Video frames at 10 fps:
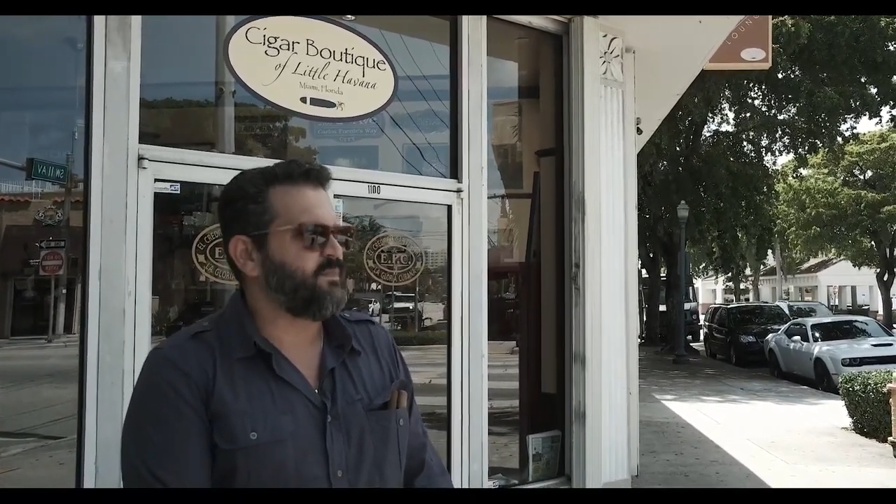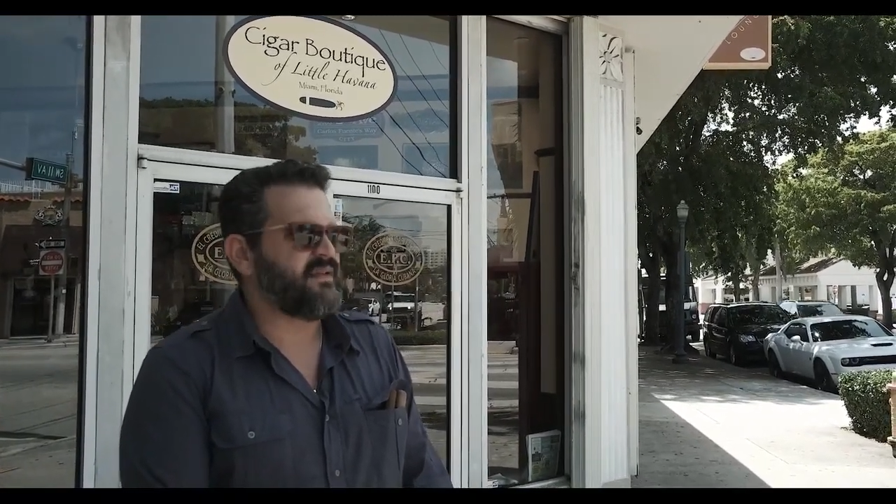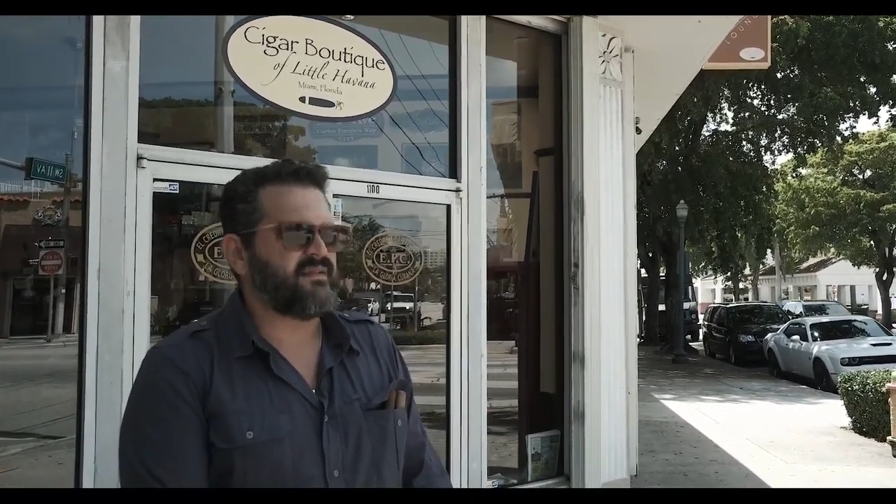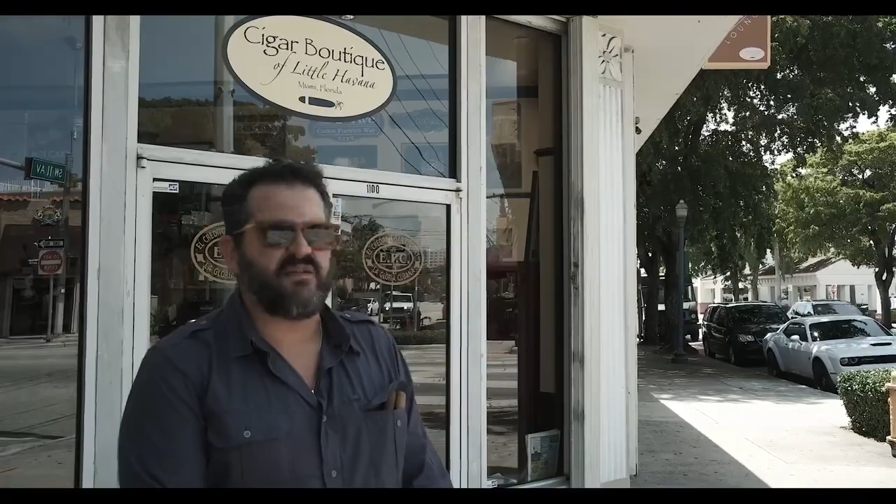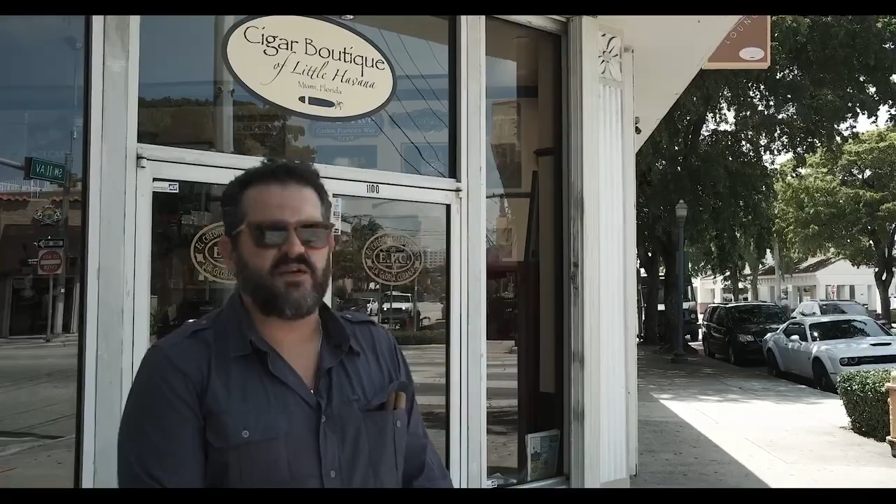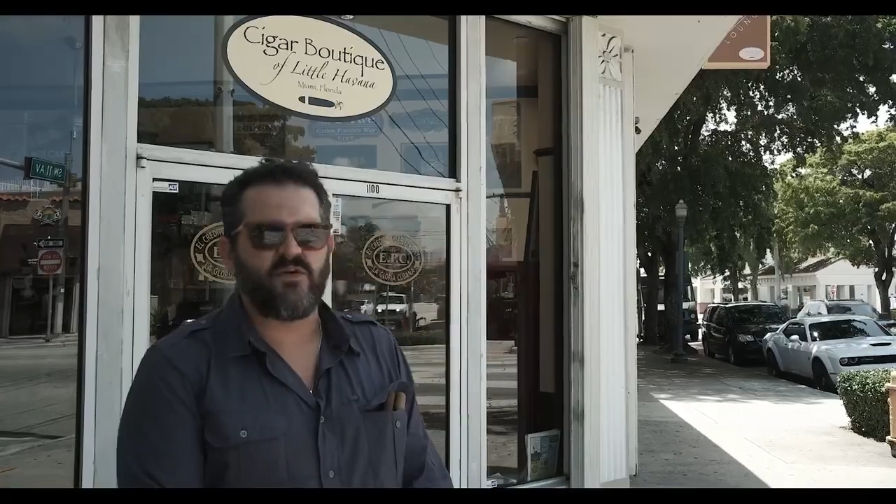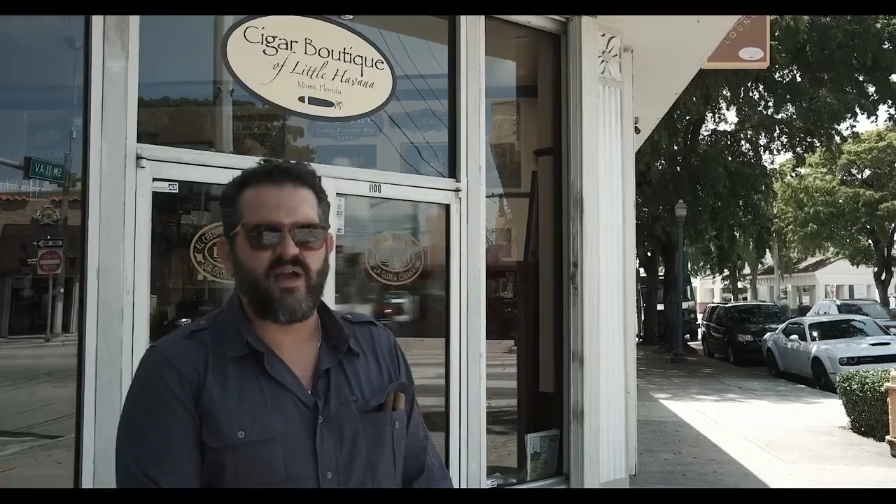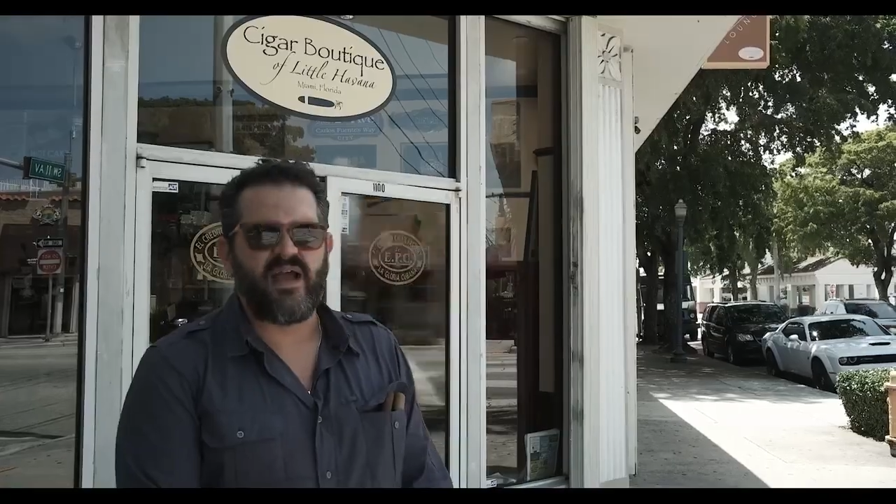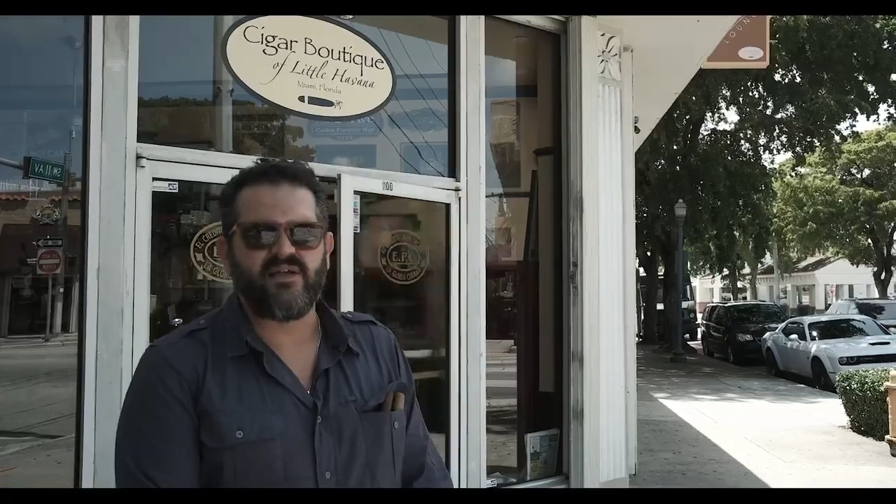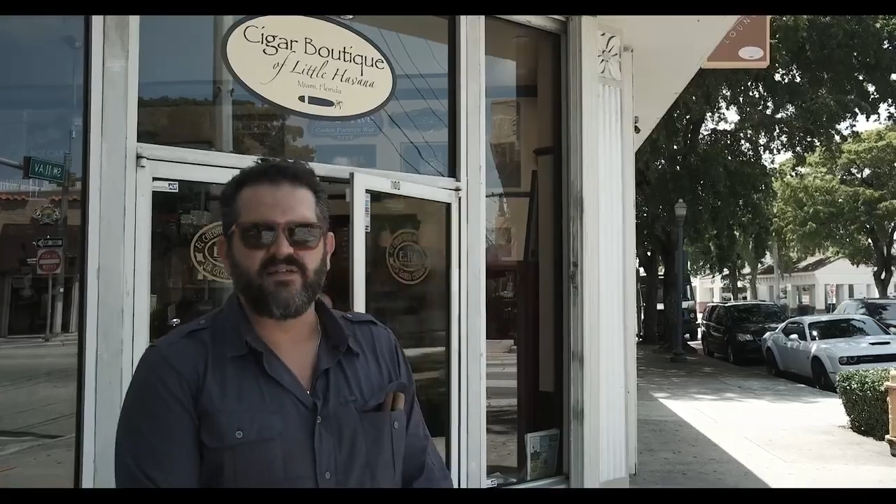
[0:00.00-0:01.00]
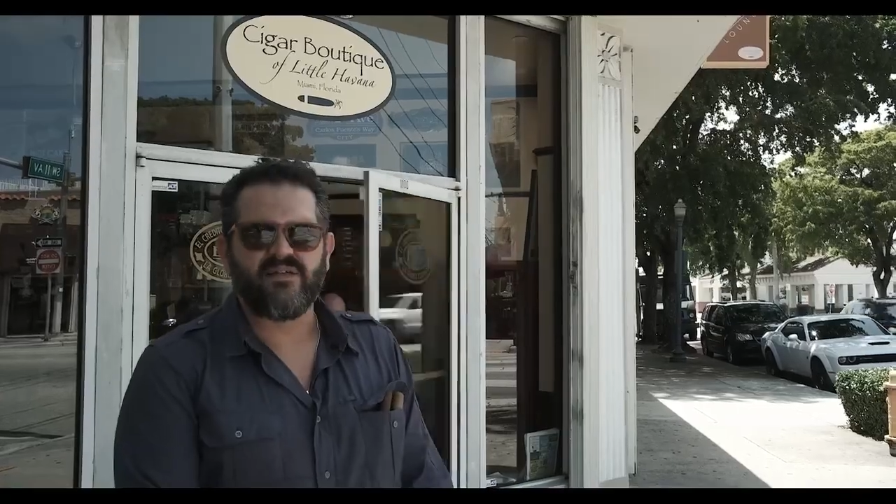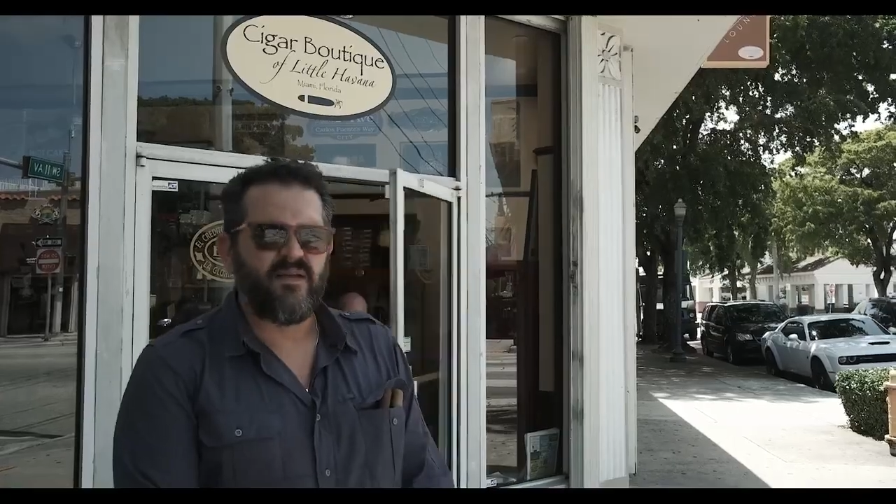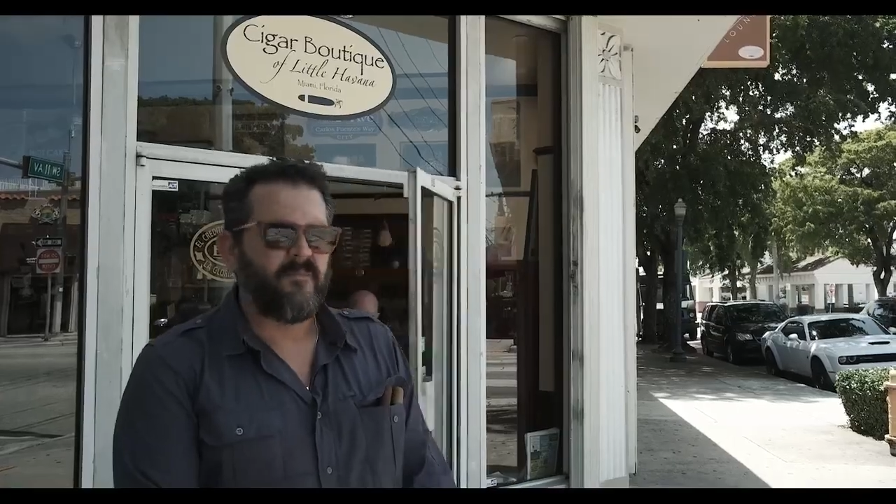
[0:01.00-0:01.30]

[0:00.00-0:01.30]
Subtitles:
basically crashed.